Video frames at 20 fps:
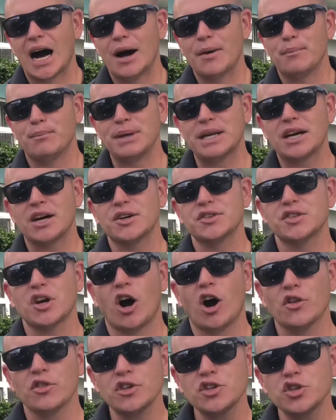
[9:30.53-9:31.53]
Because
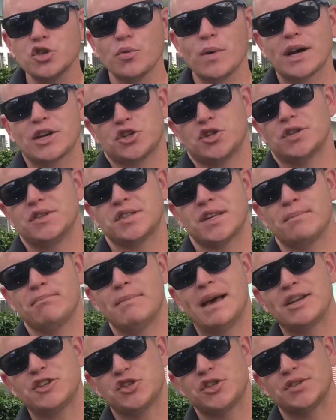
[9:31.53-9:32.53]
on the directions it
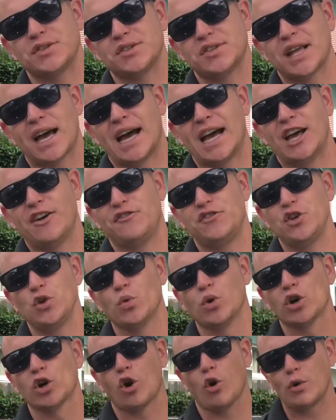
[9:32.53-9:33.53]
mentions that if you
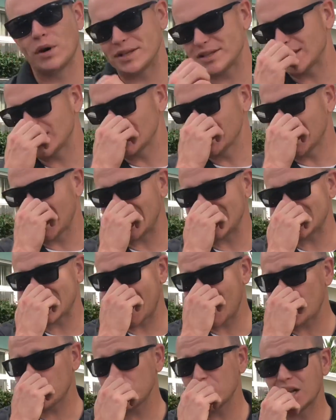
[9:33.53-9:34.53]
are going to lay
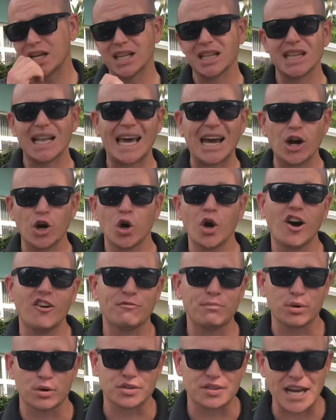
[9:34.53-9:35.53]
down a layer
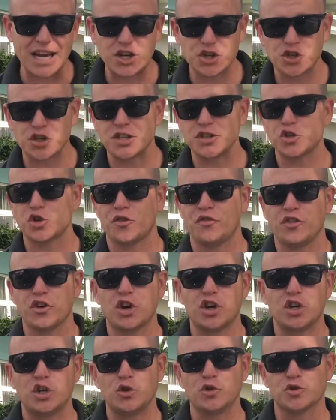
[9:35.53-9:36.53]
of protection, so if you're
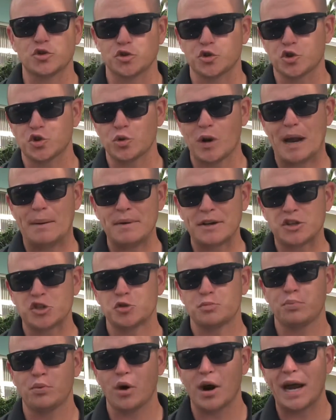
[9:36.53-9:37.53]
going to use their ceramic
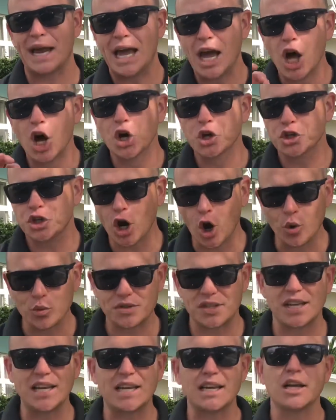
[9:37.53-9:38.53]
spray
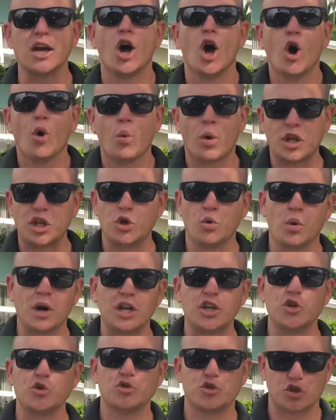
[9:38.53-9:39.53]
coating, what you want
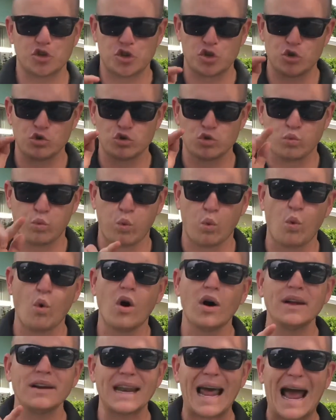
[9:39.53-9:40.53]
to do is just use
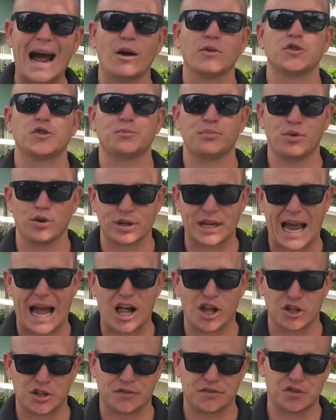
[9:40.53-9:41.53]
1 ounce per
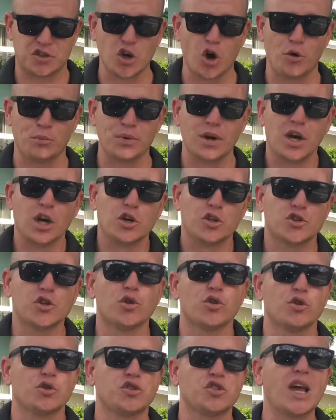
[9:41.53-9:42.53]
gallon of soap. So
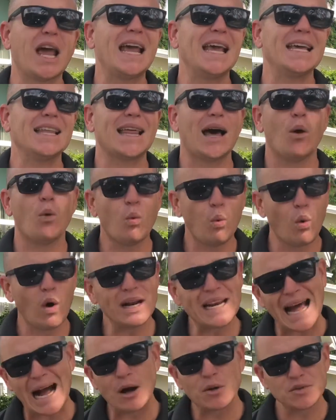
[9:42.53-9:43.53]
they're saying that
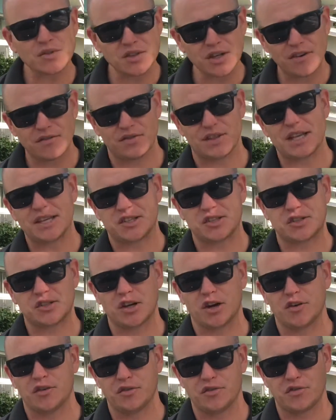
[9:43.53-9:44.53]
1 ounce of
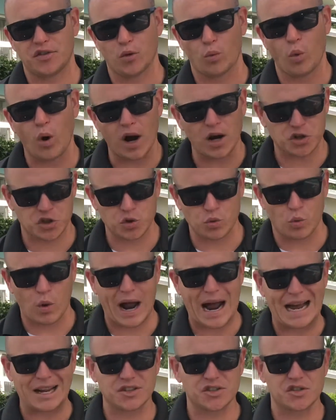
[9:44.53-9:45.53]
the wash and
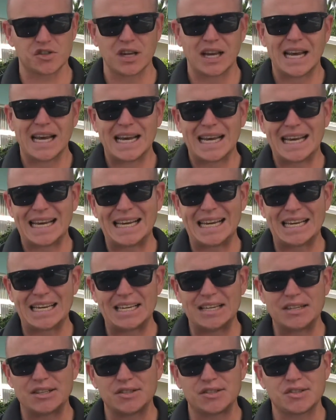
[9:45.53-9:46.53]
wax
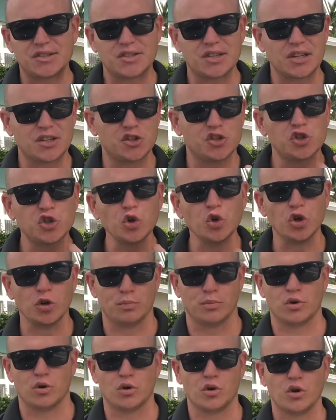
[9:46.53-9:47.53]
is
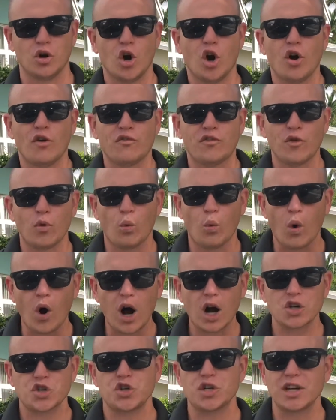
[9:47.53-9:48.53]
suitable for
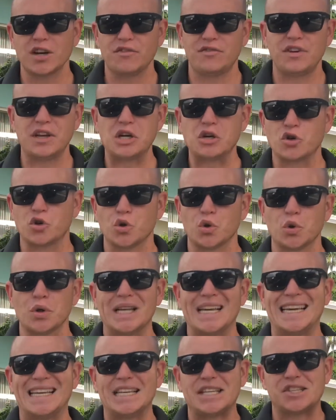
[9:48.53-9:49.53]
washing a vehicle
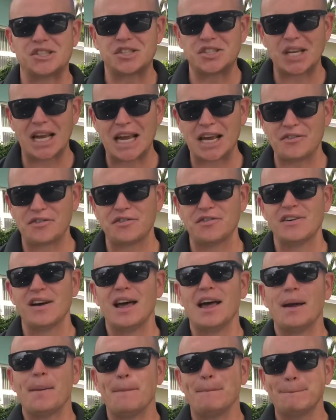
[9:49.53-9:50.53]
in a safe
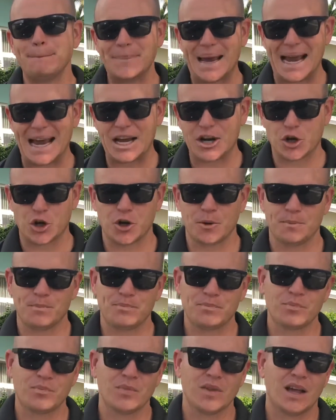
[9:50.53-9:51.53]
manner.
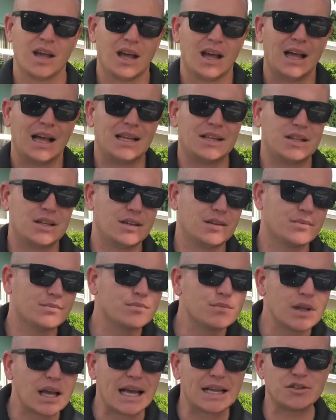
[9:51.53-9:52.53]

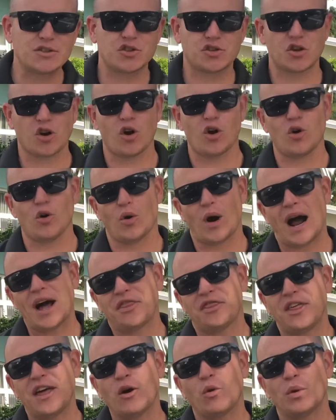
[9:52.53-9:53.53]
And so I
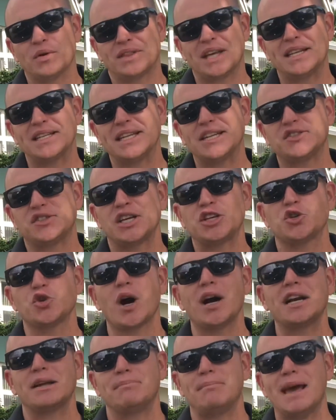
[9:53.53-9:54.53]
think what they did is they
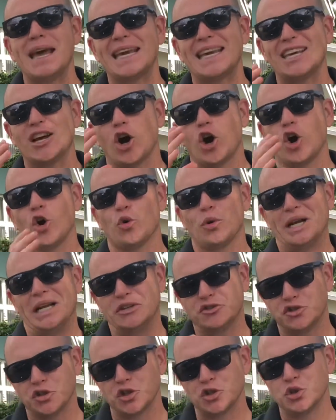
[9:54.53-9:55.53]
tried to make it already
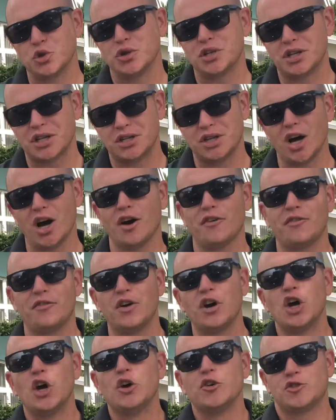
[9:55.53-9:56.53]
diluted enough
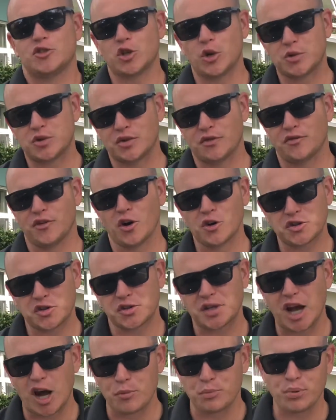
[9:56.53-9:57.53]
so it's a
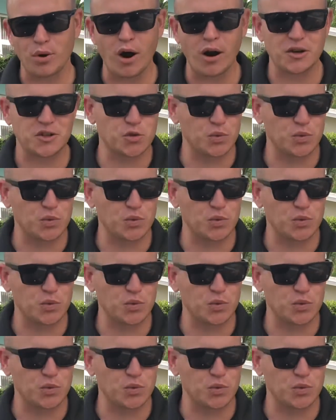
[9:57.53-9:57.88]
versatile product.